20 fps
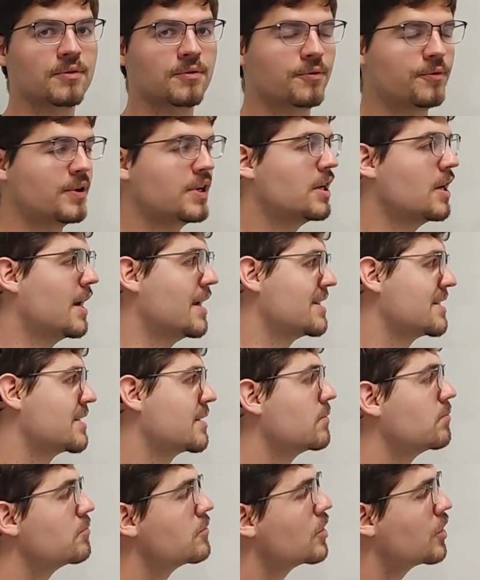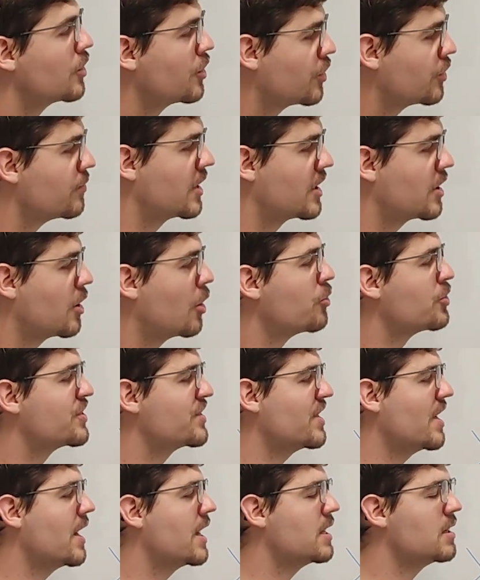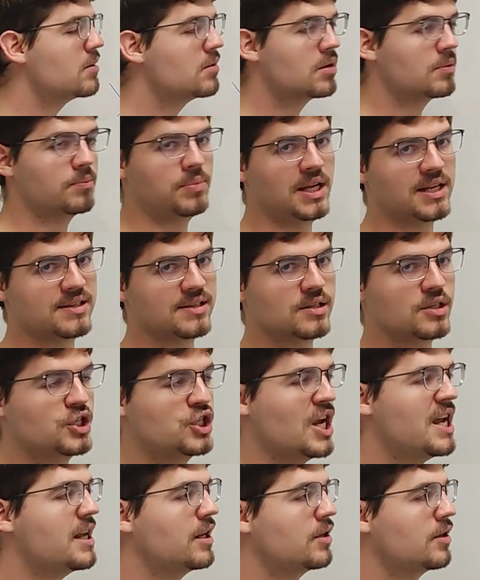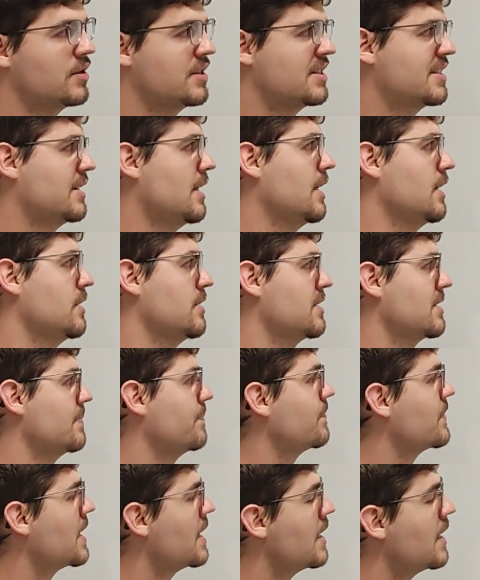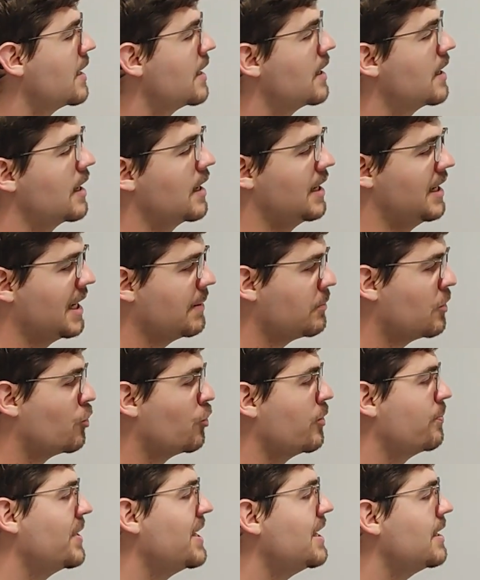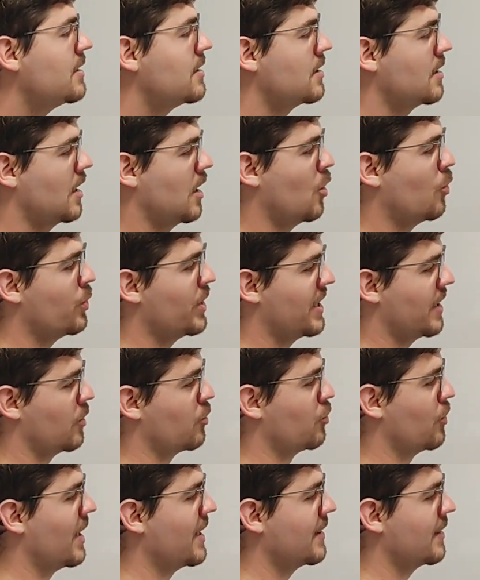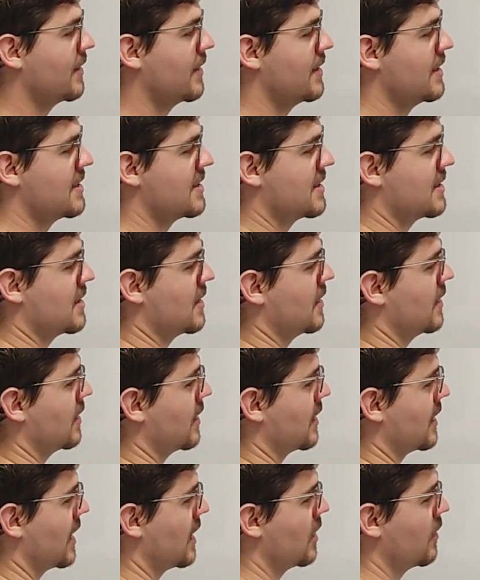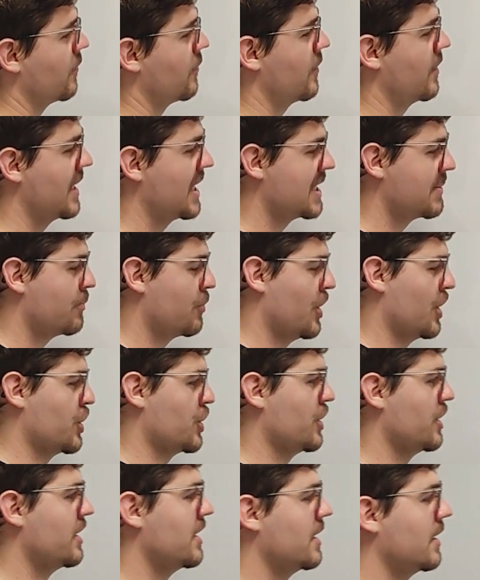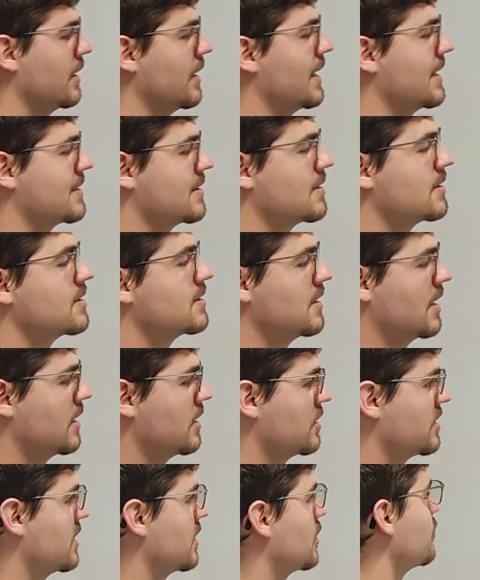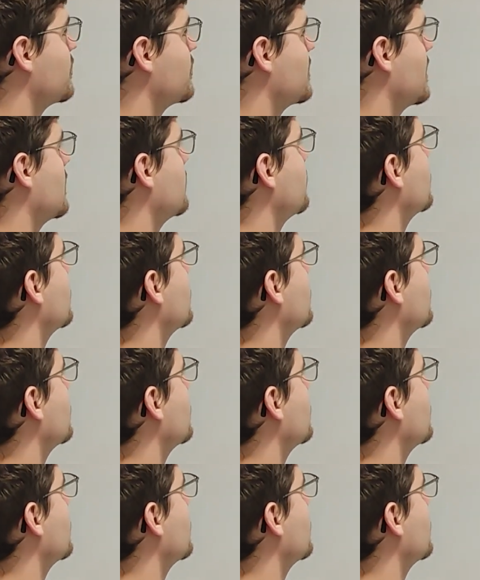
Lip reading: figure as the cosine plus jade sinus. Let me repeat how we can write this kind of expression here as sinus and cosine